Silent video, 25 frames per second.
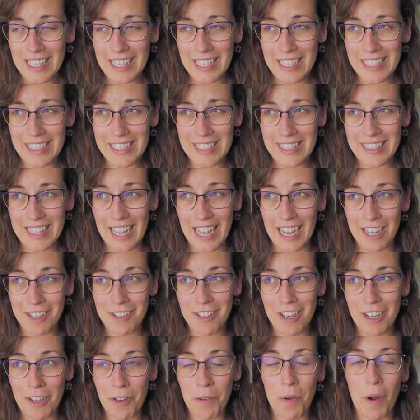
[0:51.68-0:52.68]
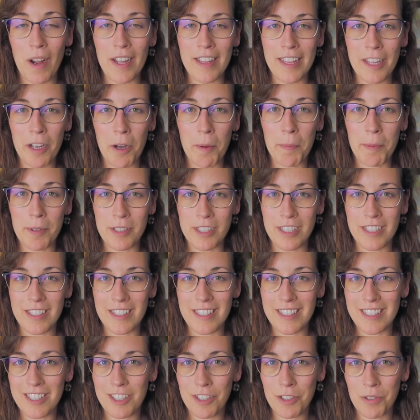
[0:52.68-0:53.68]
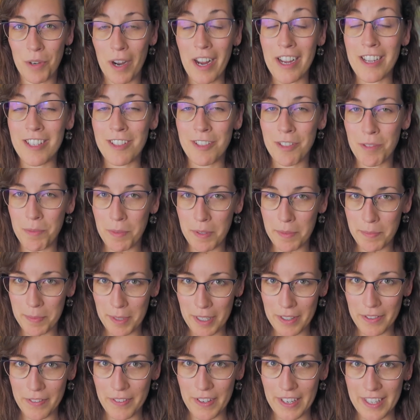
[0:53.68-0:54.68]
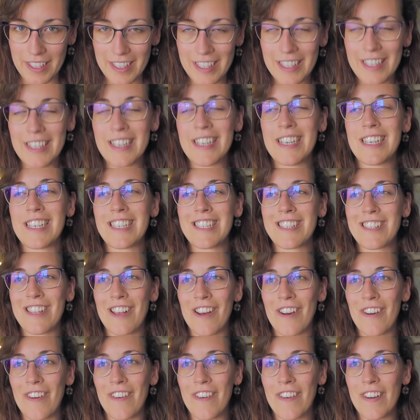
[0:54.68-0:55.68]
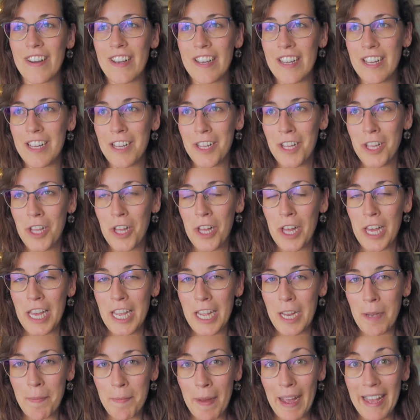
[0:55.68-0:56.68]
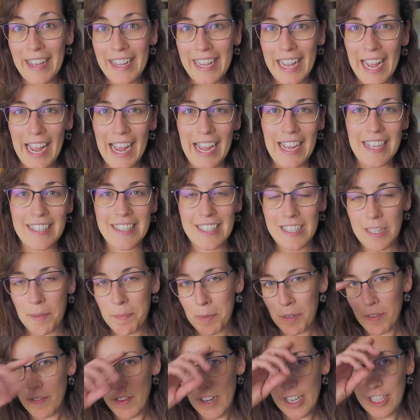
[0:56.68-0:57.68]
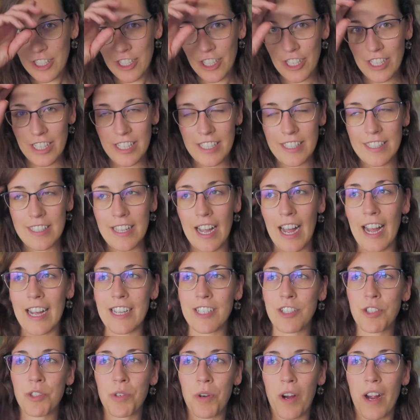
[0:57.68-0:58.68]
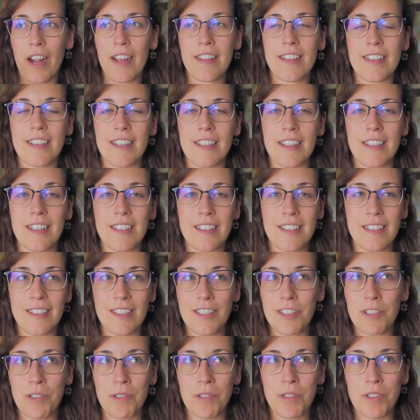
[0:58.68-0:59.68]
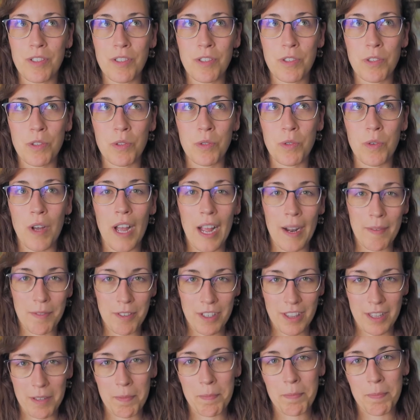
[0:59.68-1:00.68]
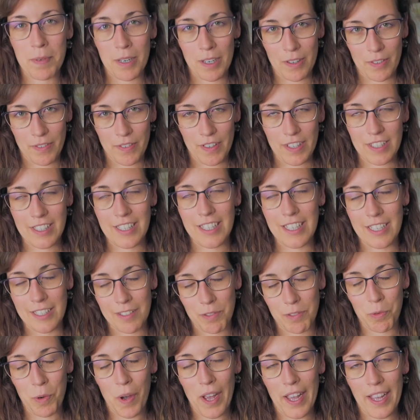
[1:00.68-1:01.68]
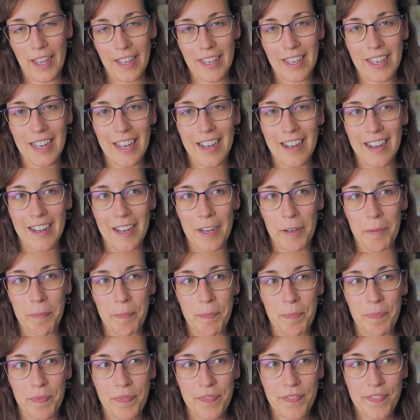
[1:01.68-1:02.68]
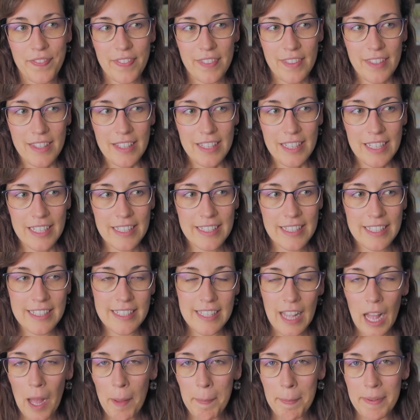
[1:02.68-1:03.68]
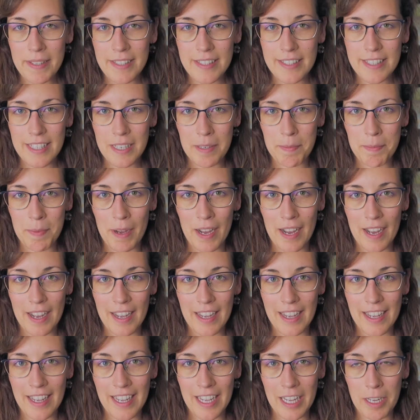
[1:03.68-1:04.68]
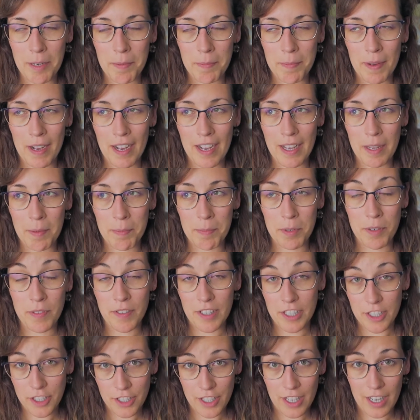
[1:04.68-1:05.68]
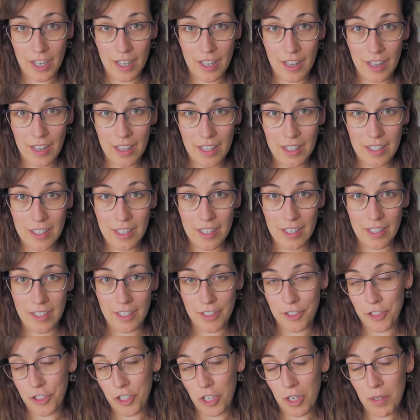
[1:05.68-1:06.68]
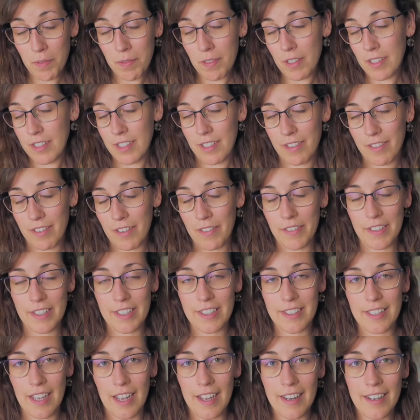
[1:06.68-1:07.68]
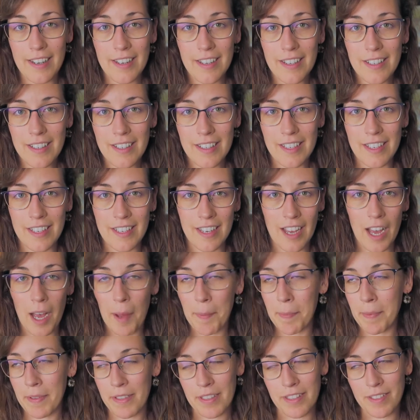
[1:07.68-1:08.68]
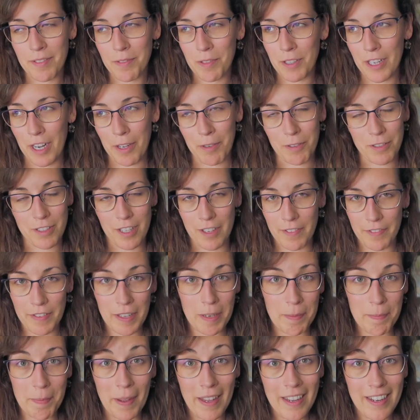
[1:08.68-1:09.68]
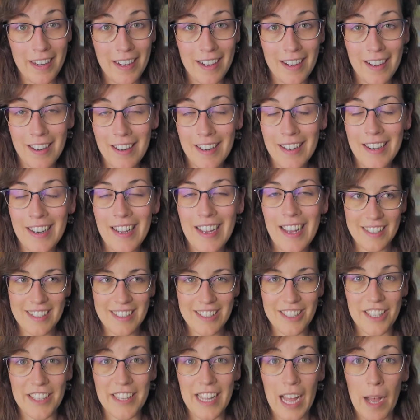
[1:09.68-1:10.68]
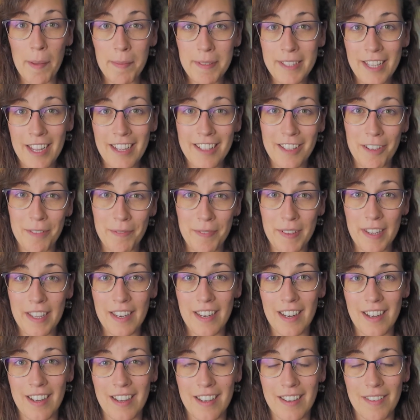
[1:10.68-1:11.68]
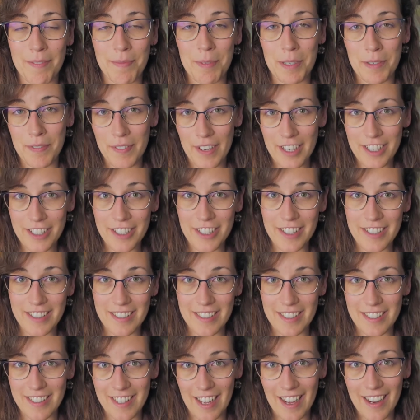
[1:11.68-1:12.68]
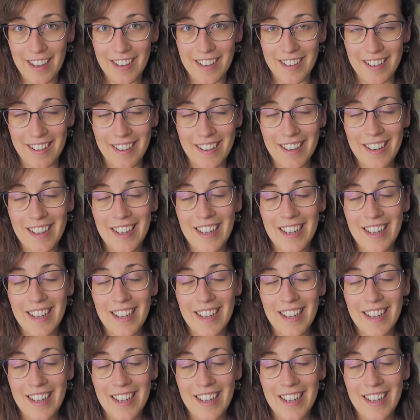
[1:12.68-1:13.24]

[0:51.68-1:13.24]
it's actually quite the opposite, it's trying to be perfect. So, in my case as a perfectionist i try to to do everything perfect in way um, this happens in my in my professional uh, job as a graphic designer it happened when i was a filmmaker so the upside of being a perfectionist designer